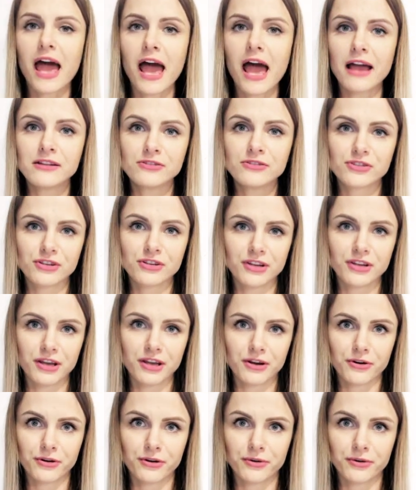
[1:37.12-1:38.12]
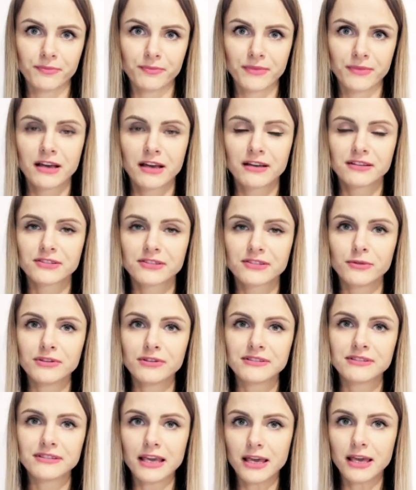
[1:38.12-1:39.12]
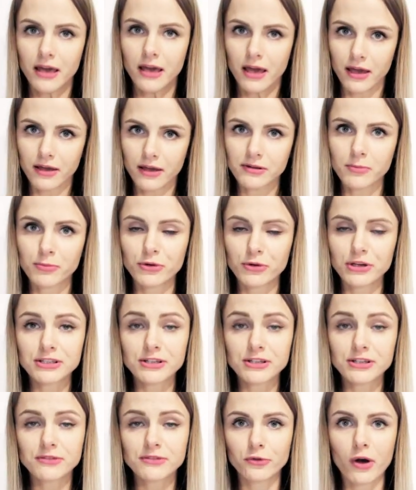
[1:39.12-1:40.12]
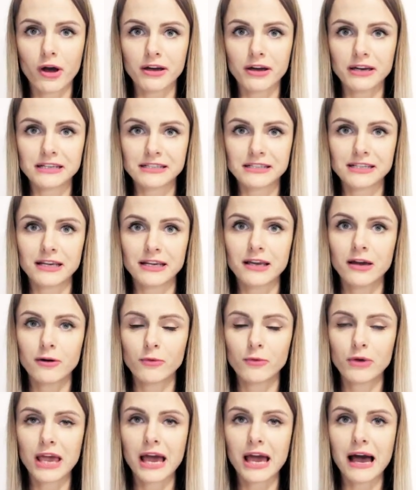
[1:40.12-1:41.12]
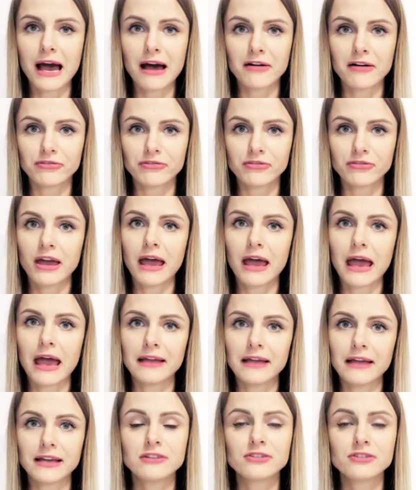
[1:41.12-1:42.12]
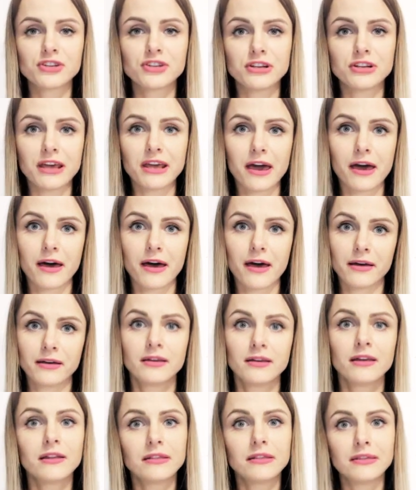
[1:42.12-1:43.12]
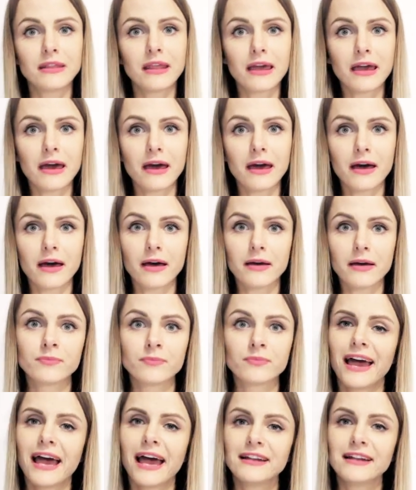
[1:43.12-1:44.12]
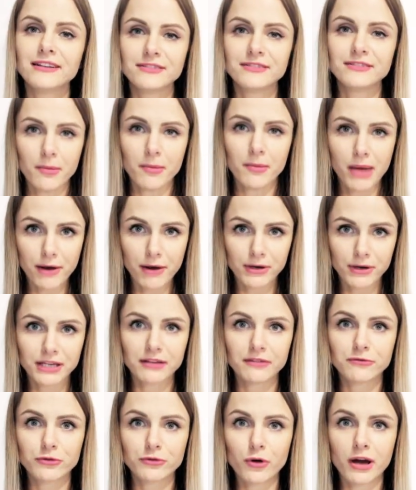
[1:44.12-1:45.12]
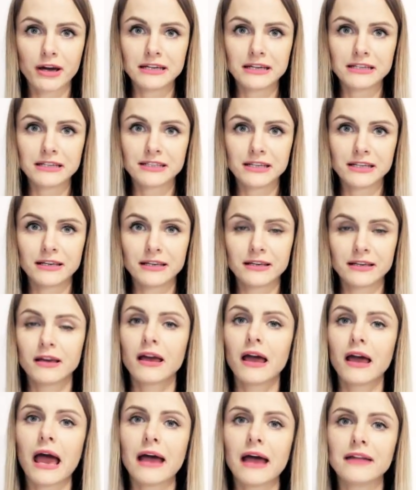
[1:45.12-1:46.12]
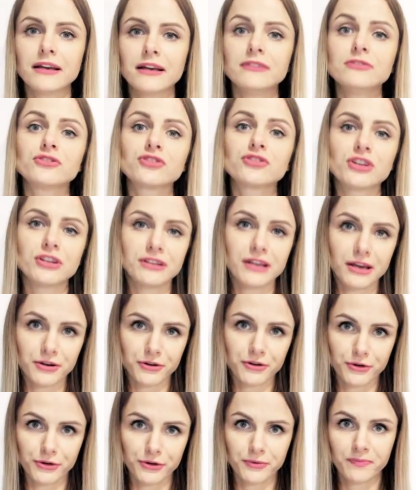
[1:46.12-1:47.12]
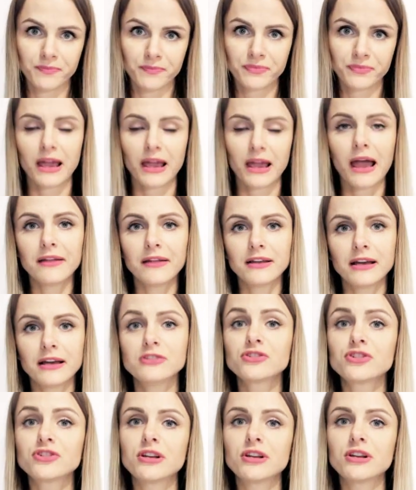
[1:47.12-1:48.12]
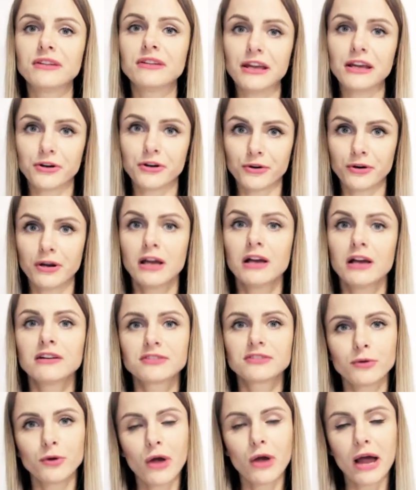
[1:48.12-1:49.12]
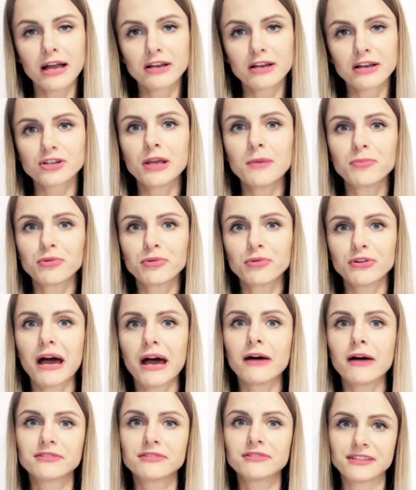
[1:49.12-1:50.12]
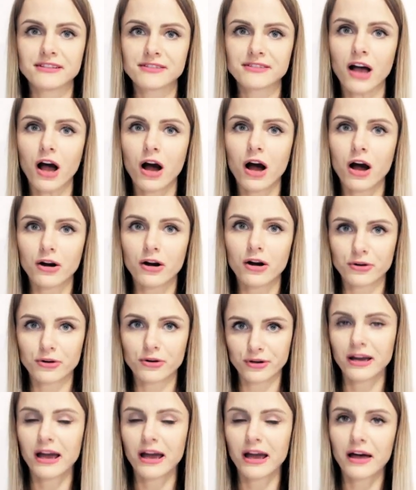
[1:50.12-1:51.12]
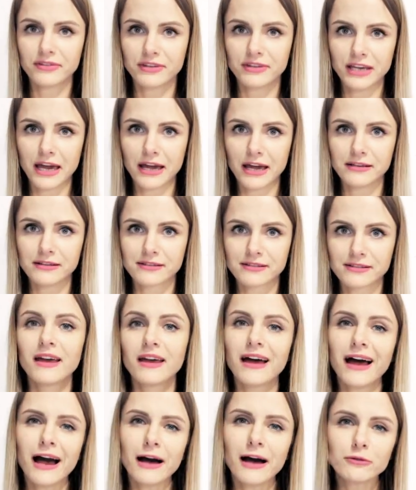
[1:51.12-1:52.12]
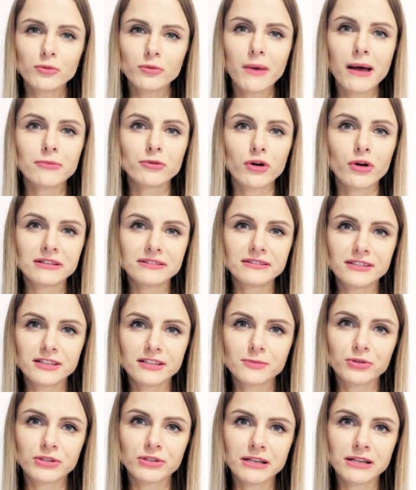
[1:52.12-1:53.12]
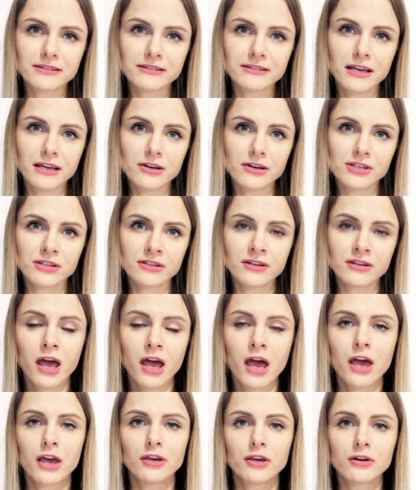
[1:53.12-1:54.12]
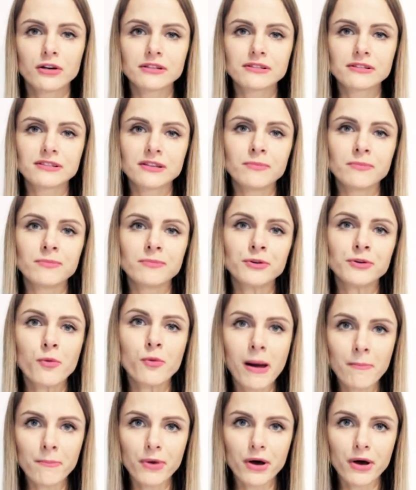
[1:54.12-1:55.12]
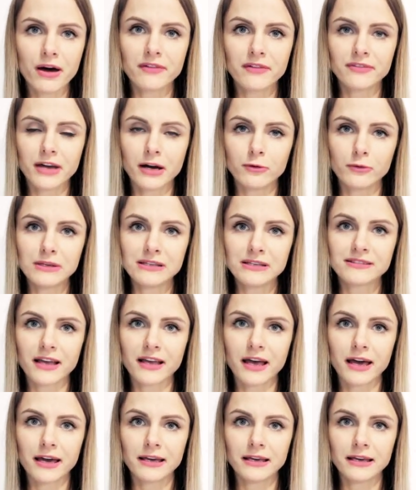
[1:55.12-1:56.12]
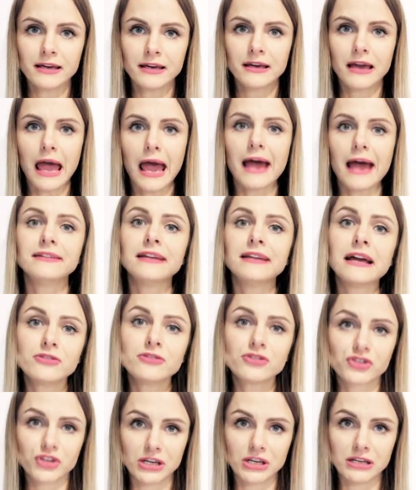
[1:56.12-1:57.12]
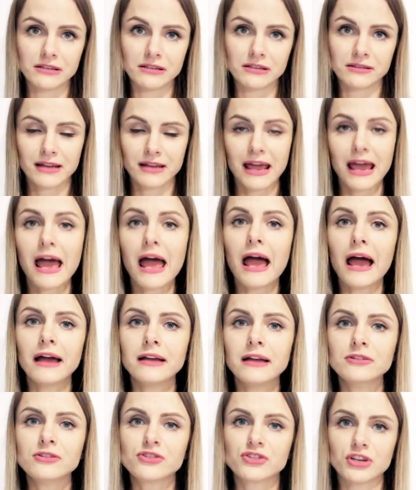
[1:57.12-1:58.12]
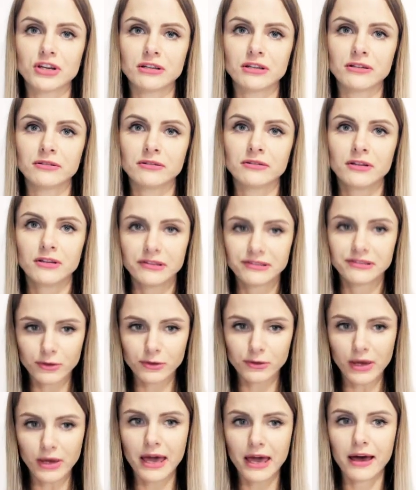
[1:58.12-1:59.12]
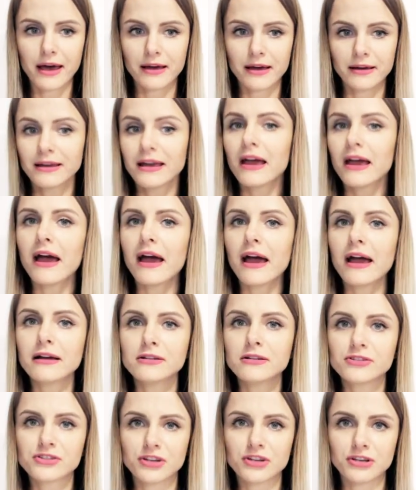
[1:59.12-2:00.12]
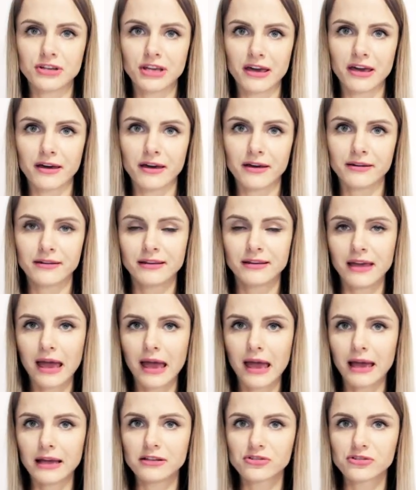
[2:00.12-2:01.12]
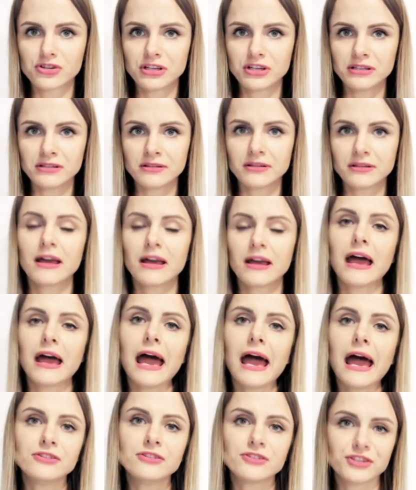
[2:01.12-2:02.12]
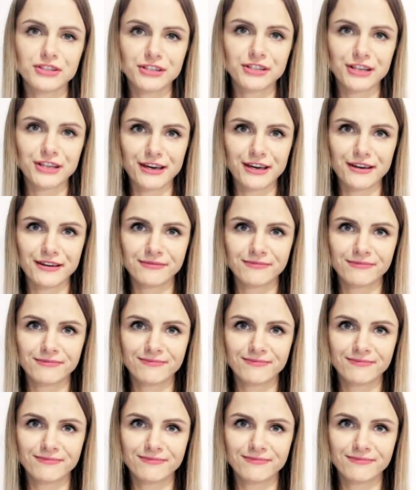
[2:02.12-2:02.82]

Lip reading: engineer. So you see, in the British variety, we have an engineer, near. And in the American variety, an engineer, an engineer. So you actually pronounce this R at the end. How to memorize this pronunciation? You could simply remember that we say an engine, engine. So we hear engineer, engine, engineer.